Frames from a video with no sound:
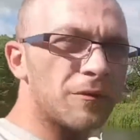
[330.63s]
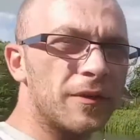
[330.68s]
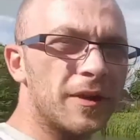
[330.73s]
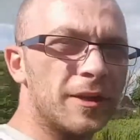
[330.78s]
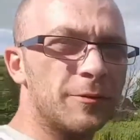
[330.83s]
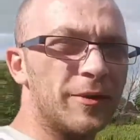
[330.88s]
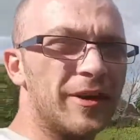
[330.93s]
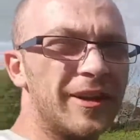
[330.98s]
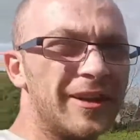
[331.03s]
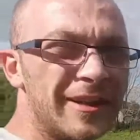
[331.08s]
really
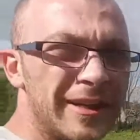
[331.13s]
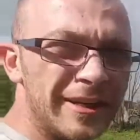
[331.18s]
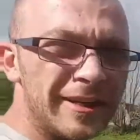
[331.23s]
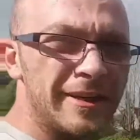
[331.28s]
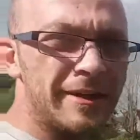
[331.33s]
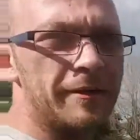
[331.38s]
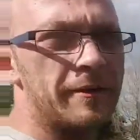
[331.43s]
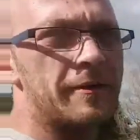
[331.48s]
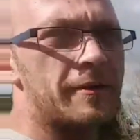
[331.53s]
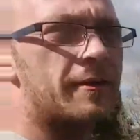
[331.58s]
be
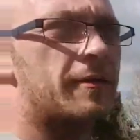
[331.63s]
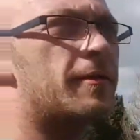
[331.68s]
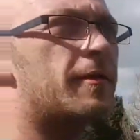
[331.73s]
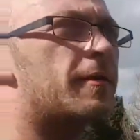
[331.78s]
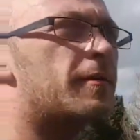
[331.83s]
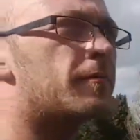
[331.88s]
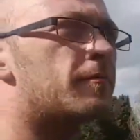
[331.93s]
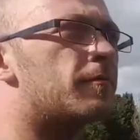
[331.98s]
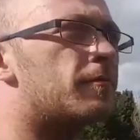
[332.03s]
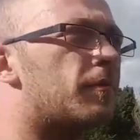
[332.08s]
needed,
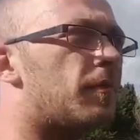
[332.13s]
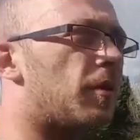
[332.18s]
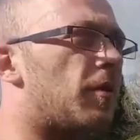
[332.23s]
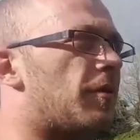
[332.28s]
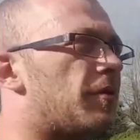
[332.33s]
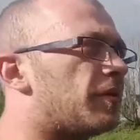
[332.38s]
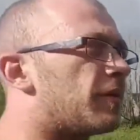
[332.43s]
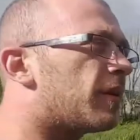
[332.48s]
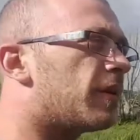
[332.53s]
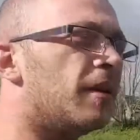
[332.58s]
but
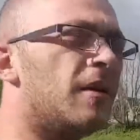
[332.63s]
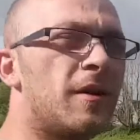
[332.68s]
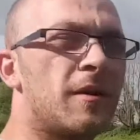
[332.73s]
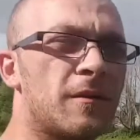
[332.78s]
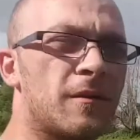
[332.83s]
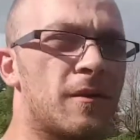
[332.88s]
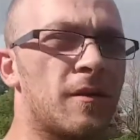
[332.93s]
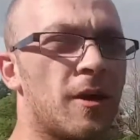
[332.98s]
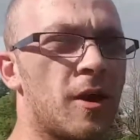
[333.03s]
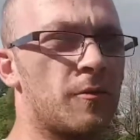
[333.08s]

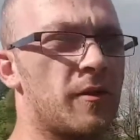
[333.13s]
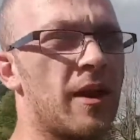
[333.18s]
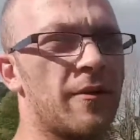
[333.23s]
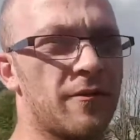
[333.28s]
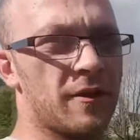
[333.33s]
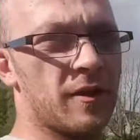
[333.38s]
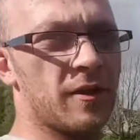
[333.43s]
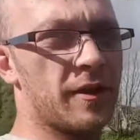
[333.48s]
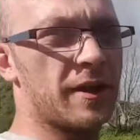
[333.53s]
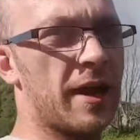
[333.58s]
I'm
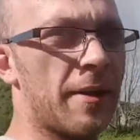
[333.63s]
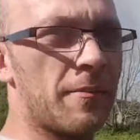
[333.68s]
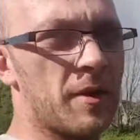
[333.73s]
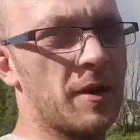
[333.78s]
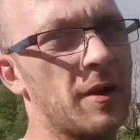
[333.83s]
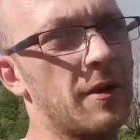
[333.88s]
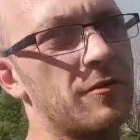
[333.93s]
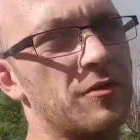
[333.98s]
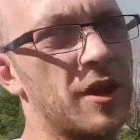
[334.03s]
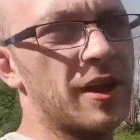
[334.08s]
definitely going to get my
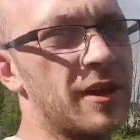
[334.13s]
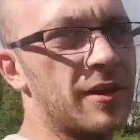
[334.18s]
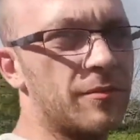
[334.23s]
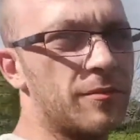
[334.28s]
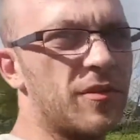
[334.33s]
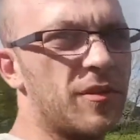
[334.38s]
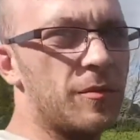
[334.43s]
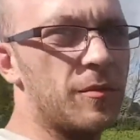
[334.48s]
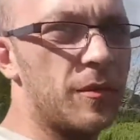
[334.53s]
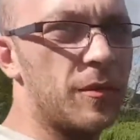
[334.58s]
life jacket
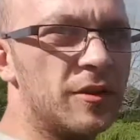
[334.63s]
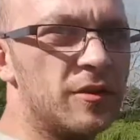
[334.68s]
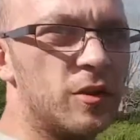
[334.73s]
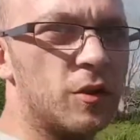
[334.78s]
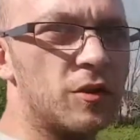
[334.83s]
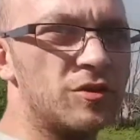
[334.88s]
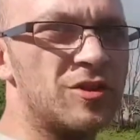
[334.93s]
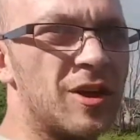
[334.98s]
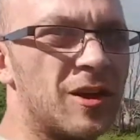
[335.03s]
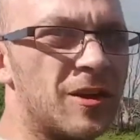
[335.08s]
from my
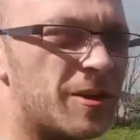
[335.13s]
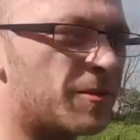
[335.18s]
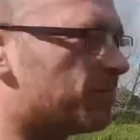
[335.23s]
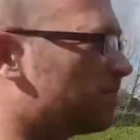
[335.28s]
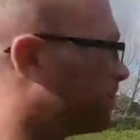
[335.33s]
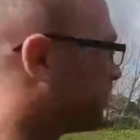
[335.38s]
storage locker